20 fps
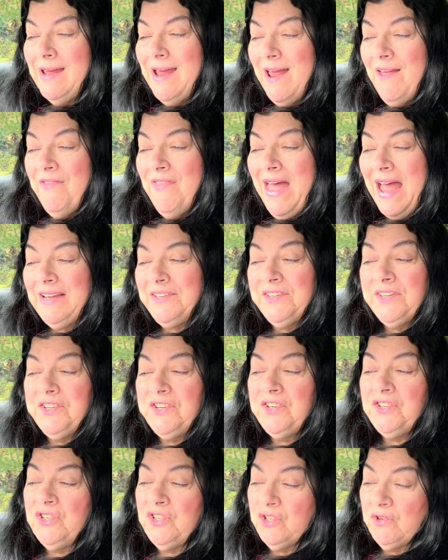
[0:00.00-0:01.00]
and that's a
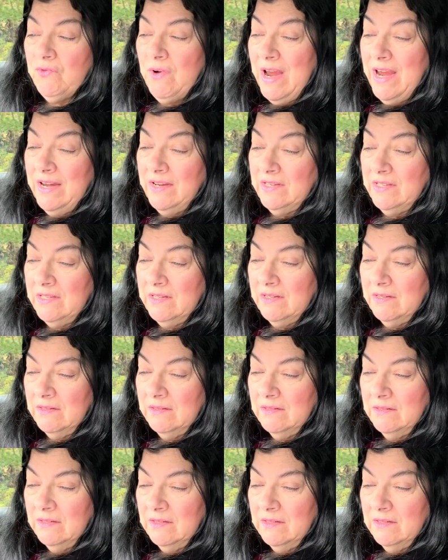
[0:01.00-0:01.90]
disgrace.